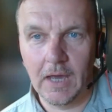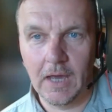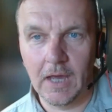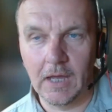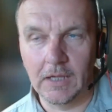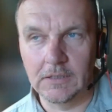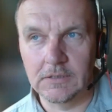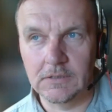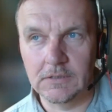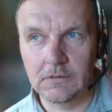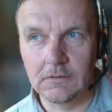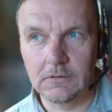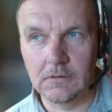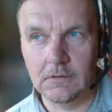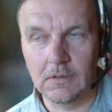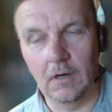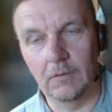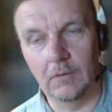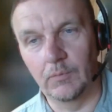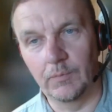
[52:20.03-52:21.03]
and
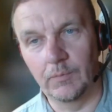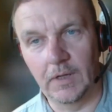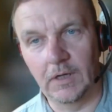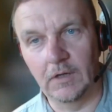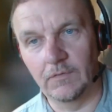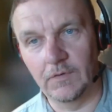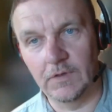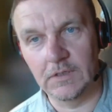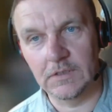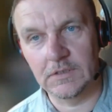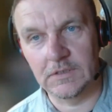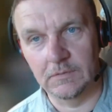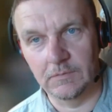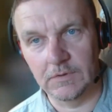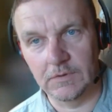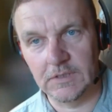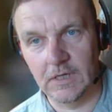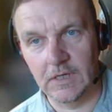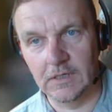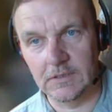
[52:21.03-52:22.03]
carbon benefits
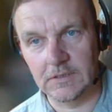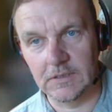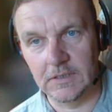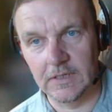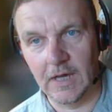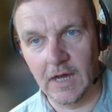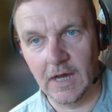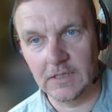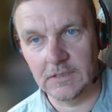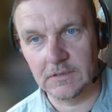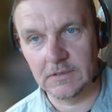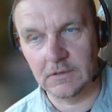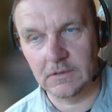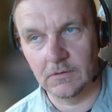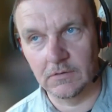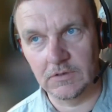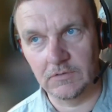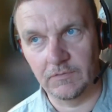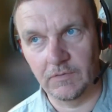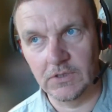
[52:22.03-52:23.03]
simultaneously, as the
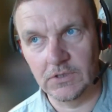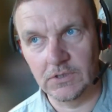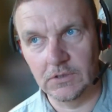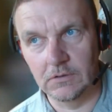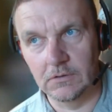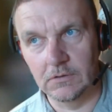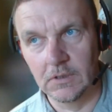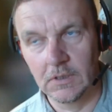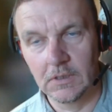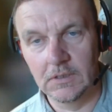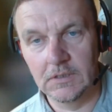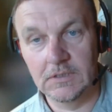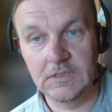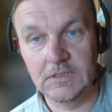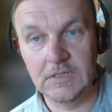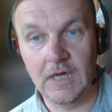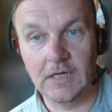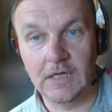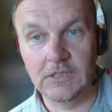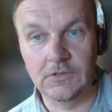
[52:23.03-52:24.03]
conservation
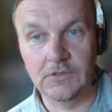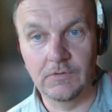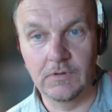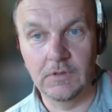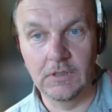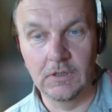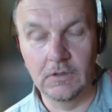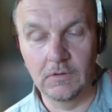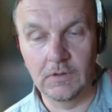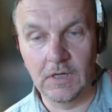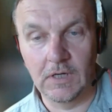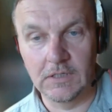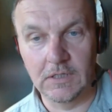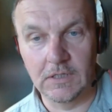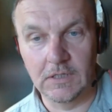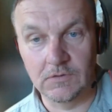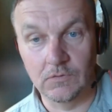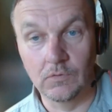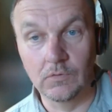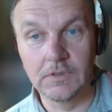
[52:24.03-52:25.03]
sector in the UK
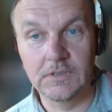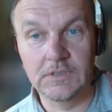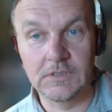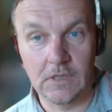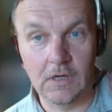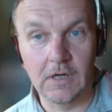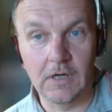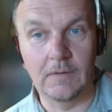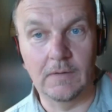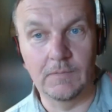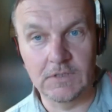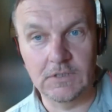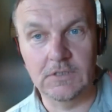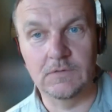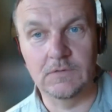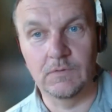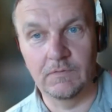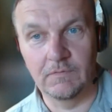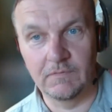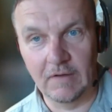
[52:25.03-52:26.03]
does all the time, it's
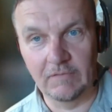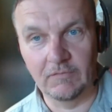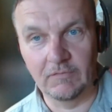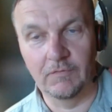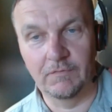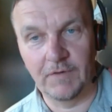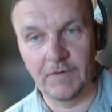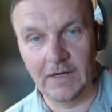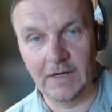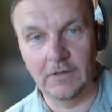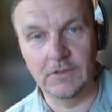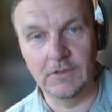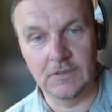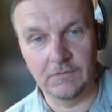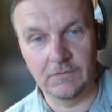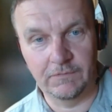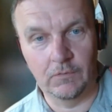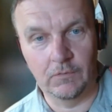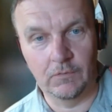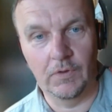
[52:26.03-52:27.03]
just we've never valued
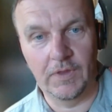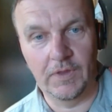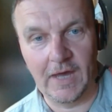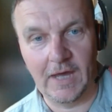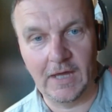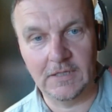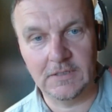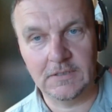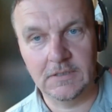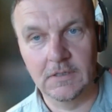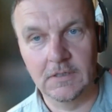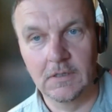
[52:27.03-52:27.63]
it for that,